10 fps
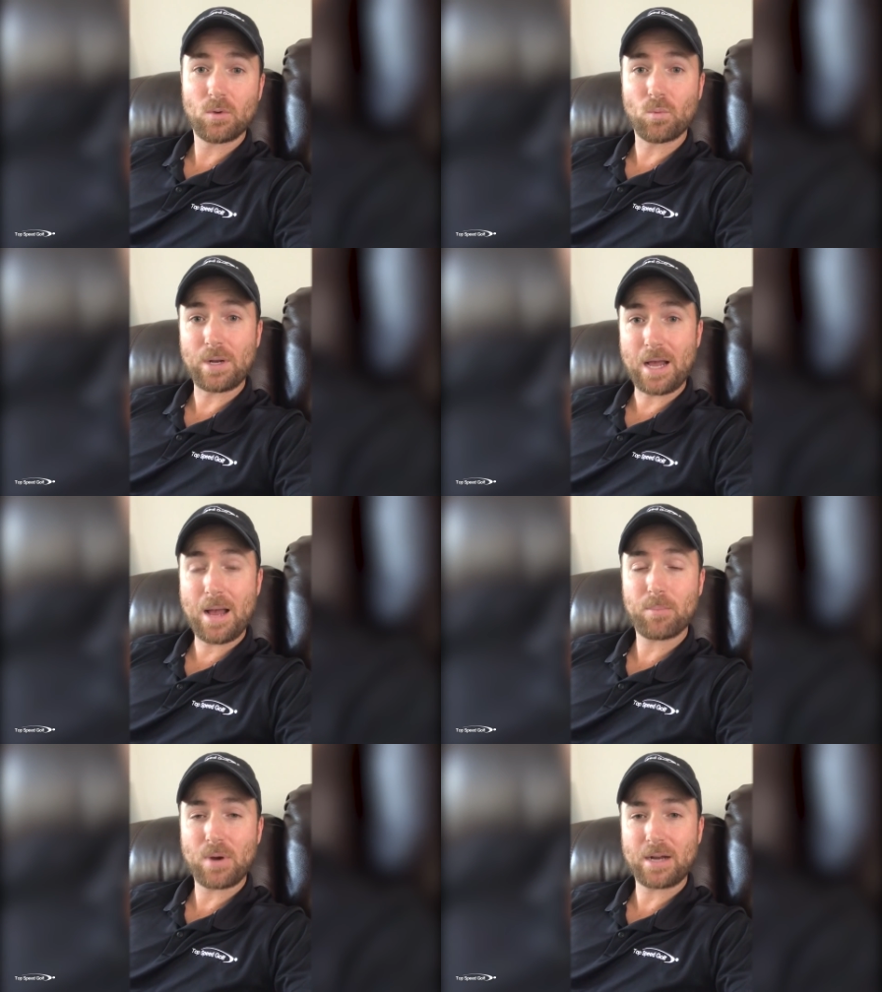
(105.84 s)
when
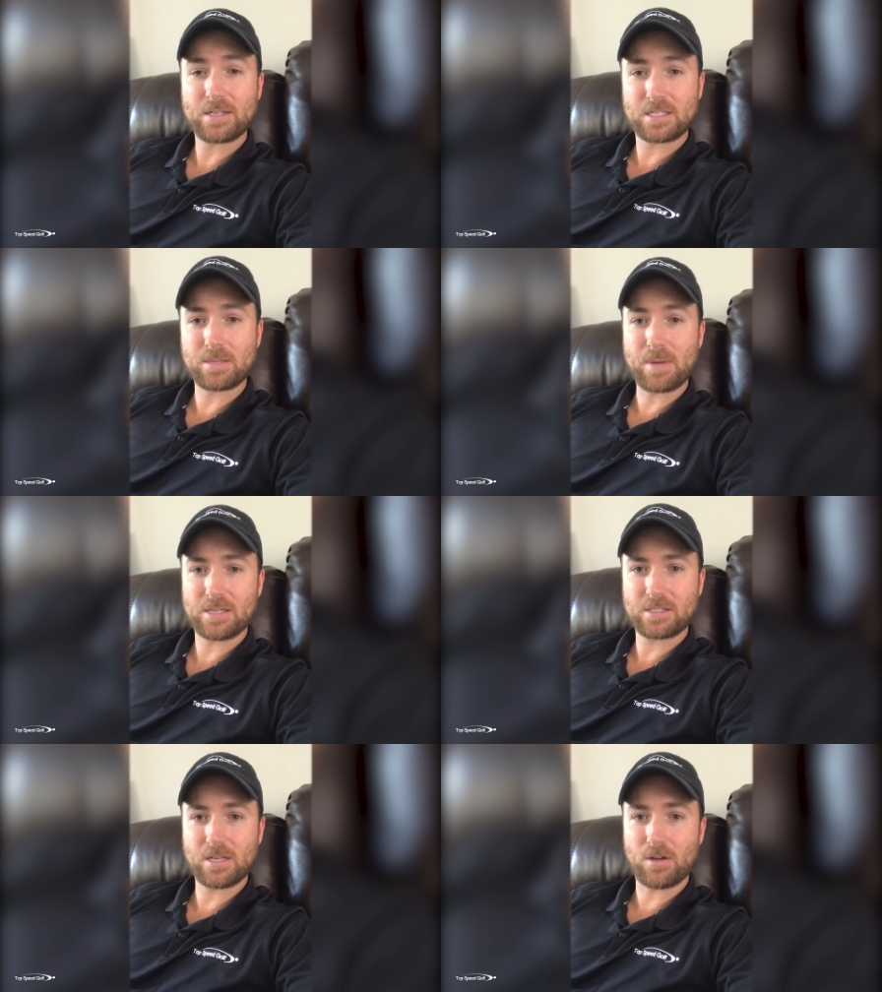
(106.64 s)
I'm practicing
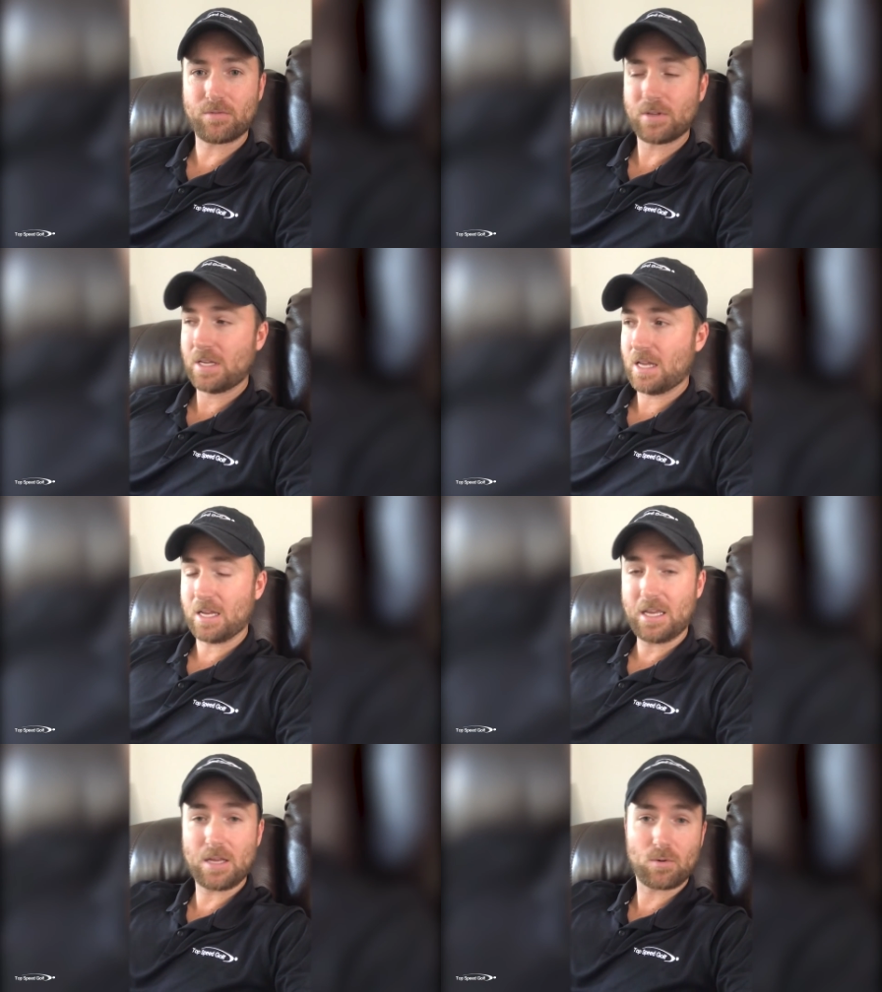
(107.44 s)
myself,
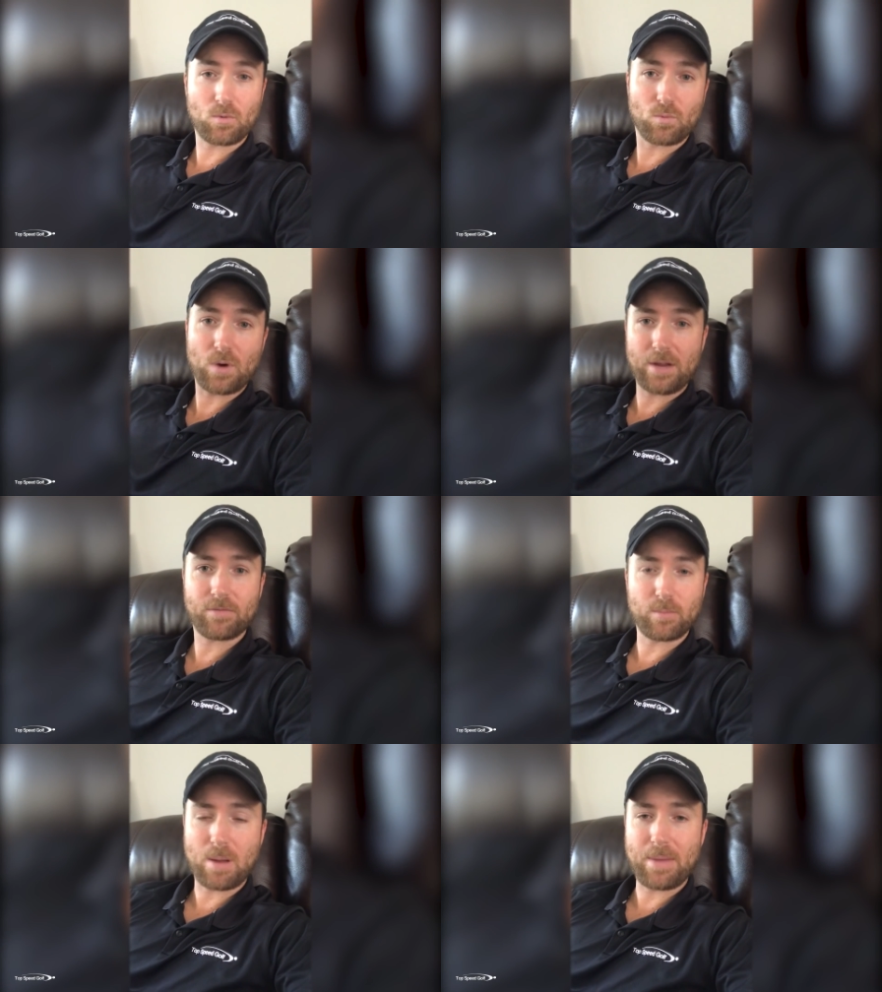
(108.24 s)
again, right
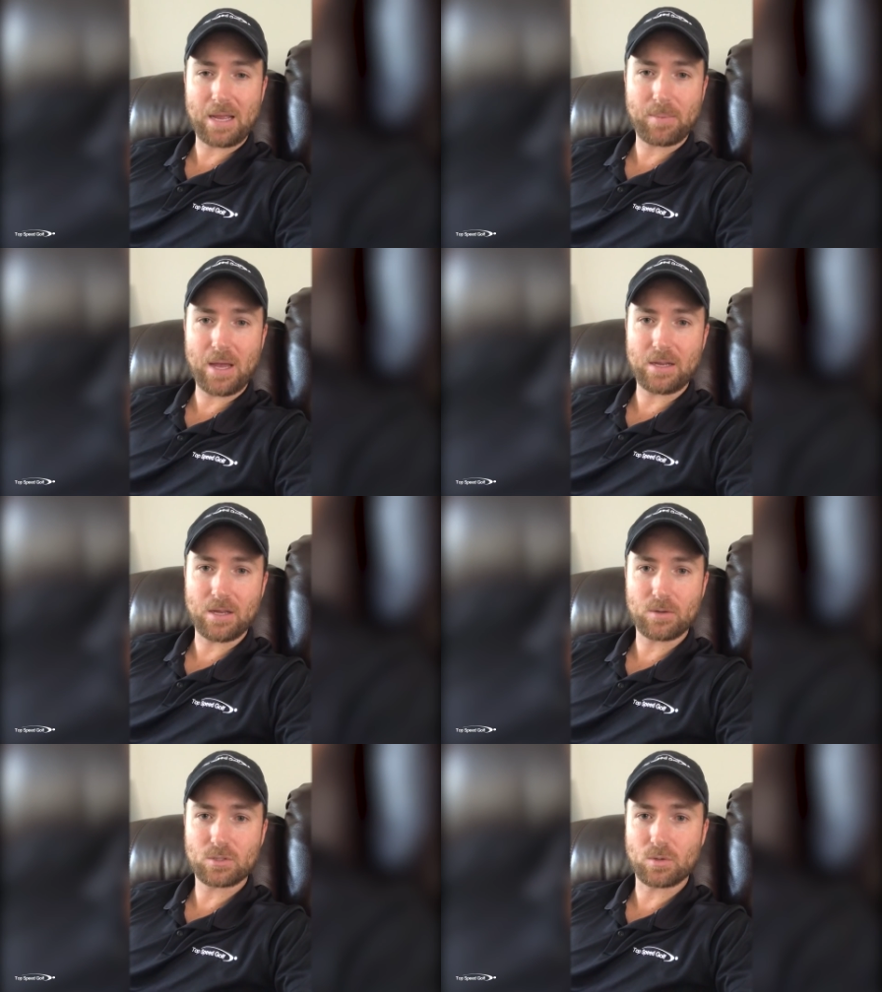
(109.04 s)
from my back
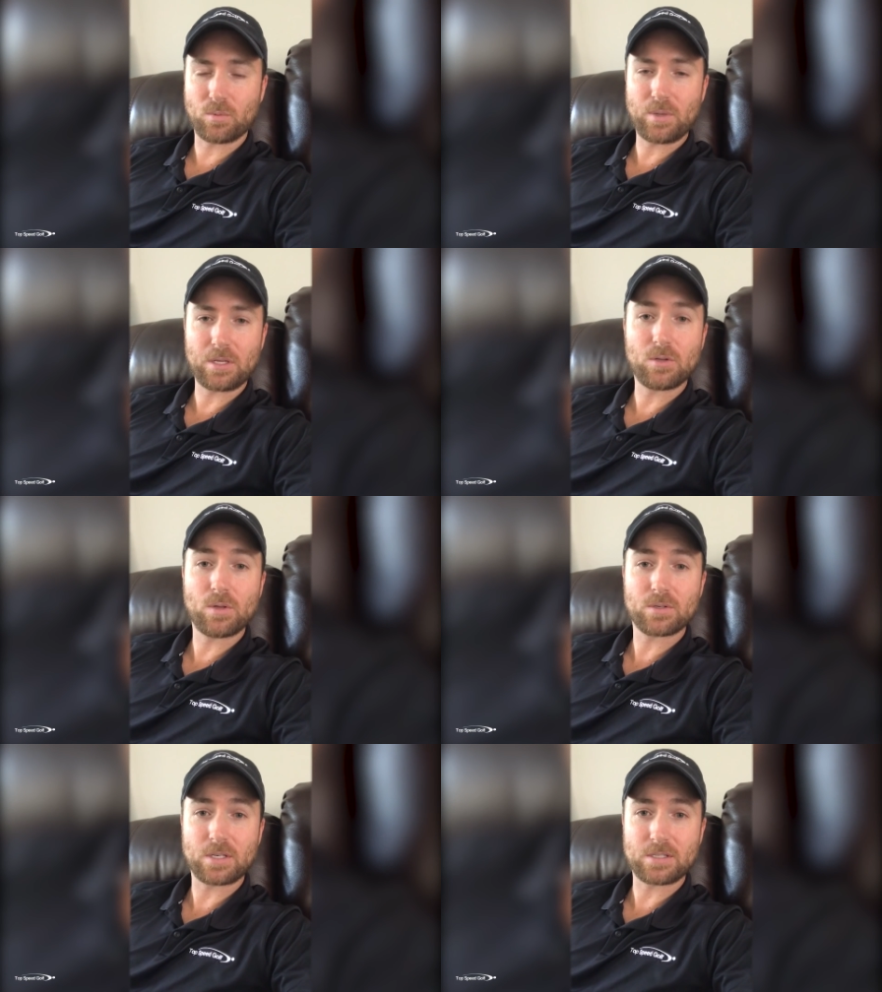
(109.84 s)
patio. So we can do
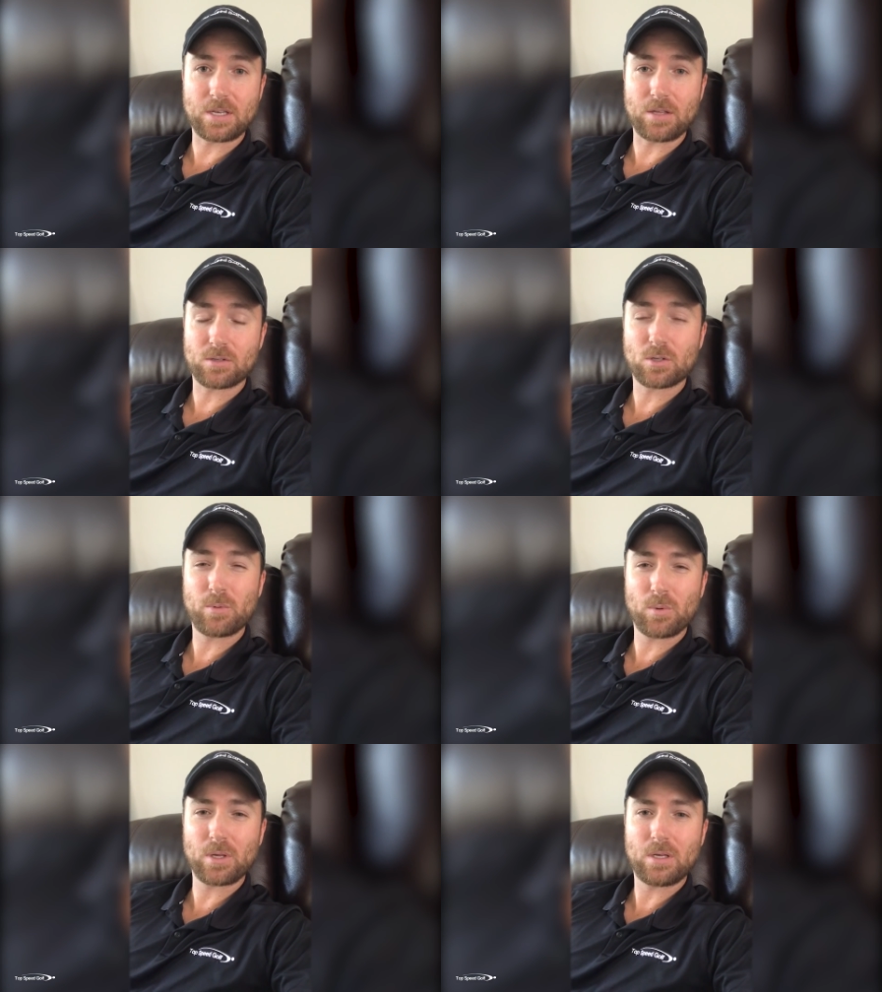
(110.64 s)
those things together. It's going
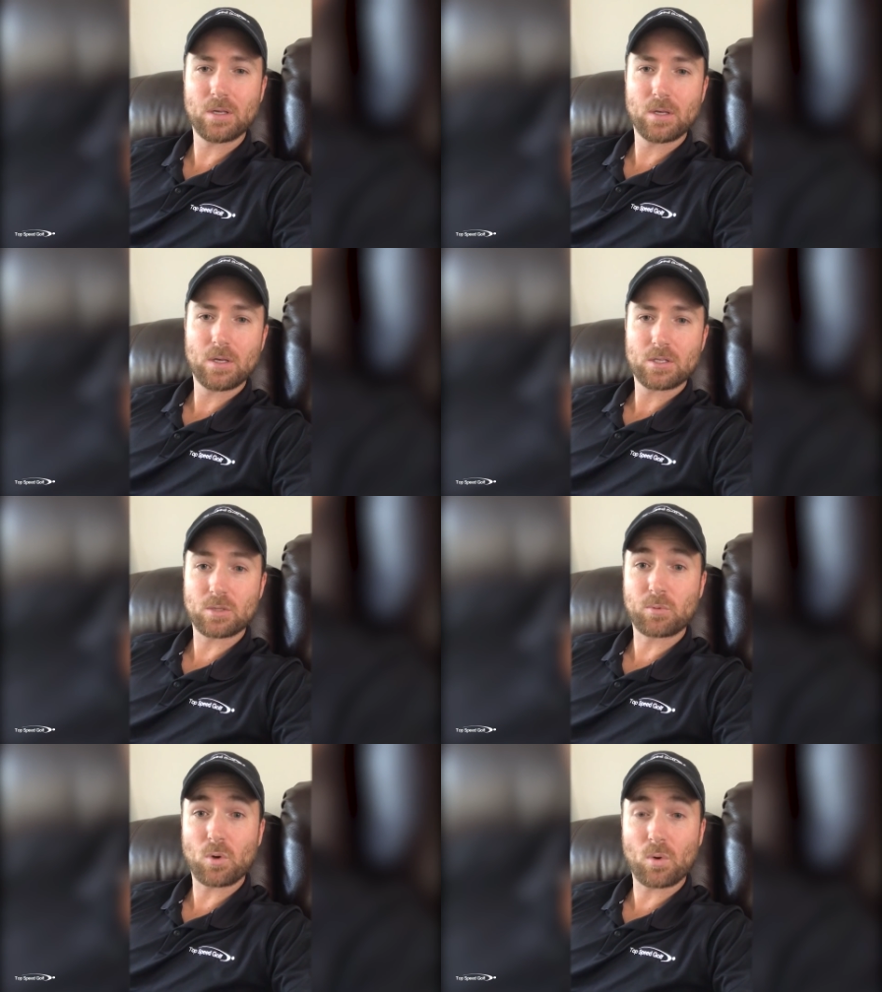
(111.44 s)
to be really
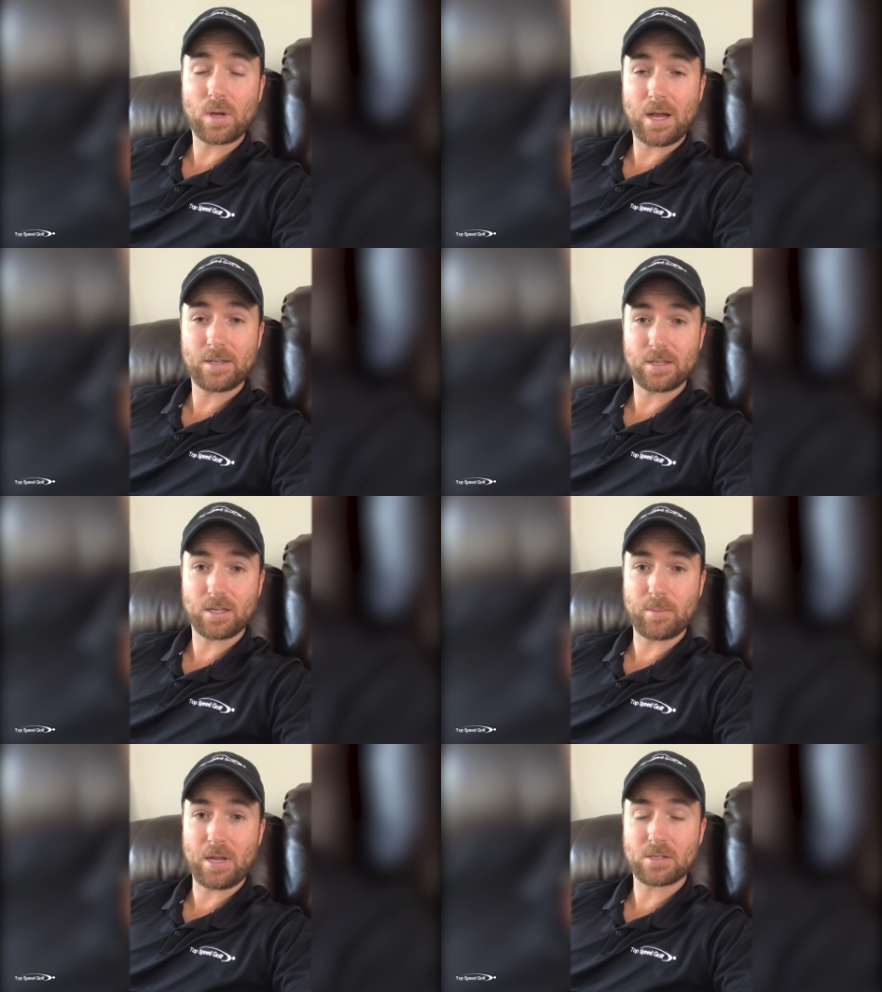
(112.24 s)
some cool content
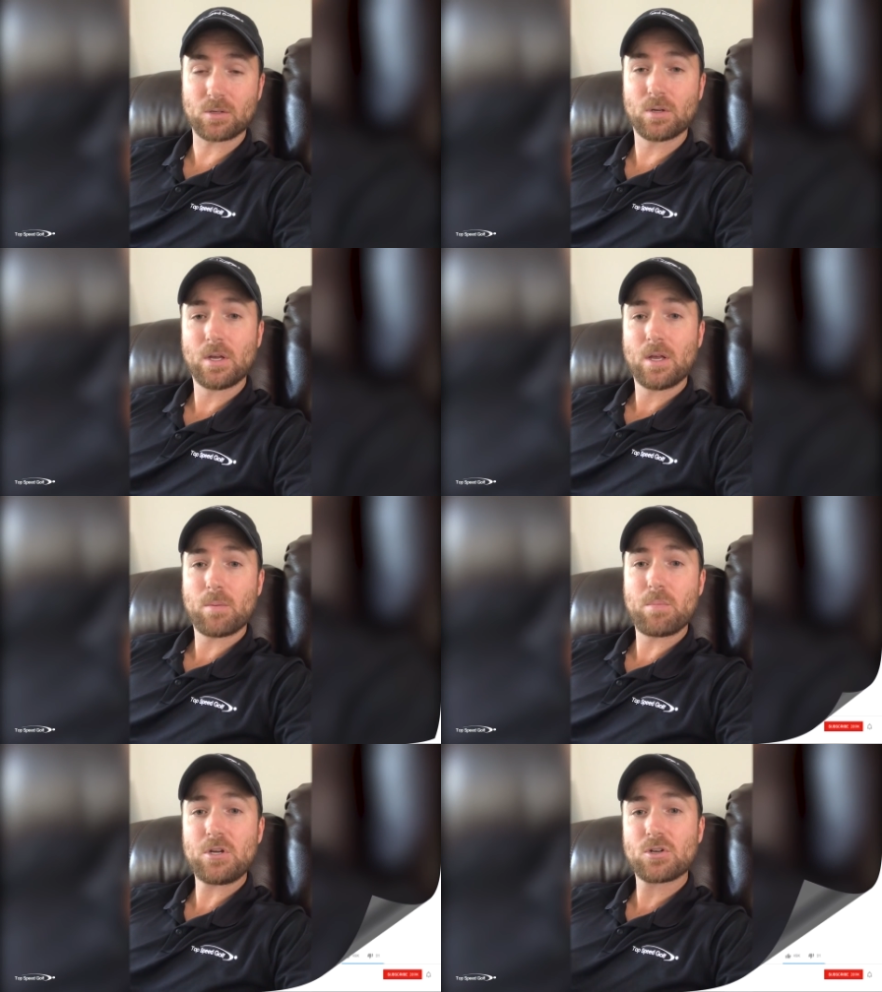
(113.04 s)
coming out. So
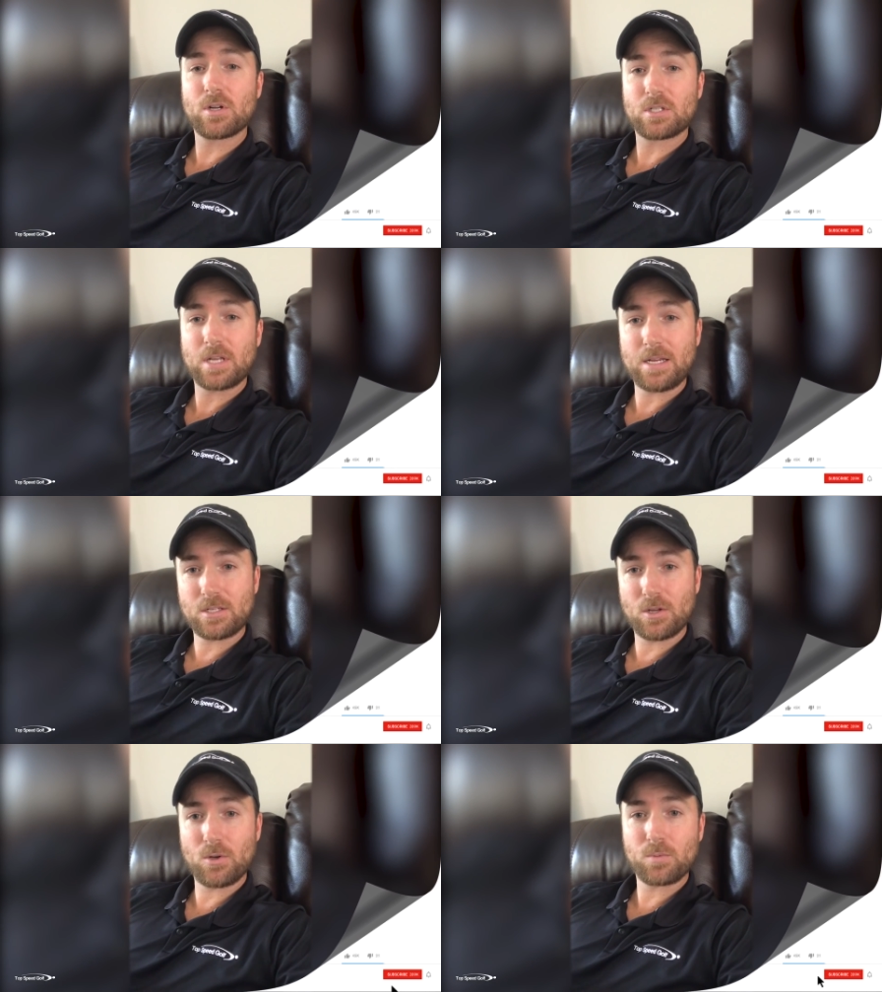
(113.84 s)
be sure to stay
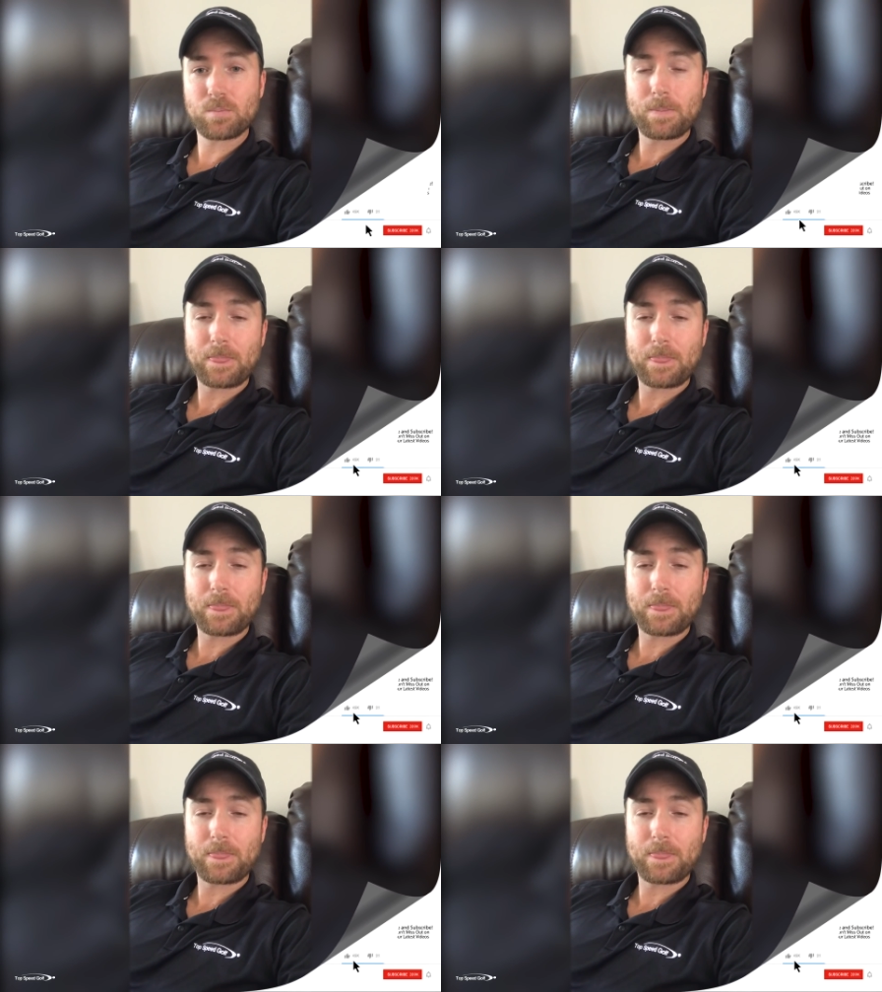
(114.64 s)
tuned.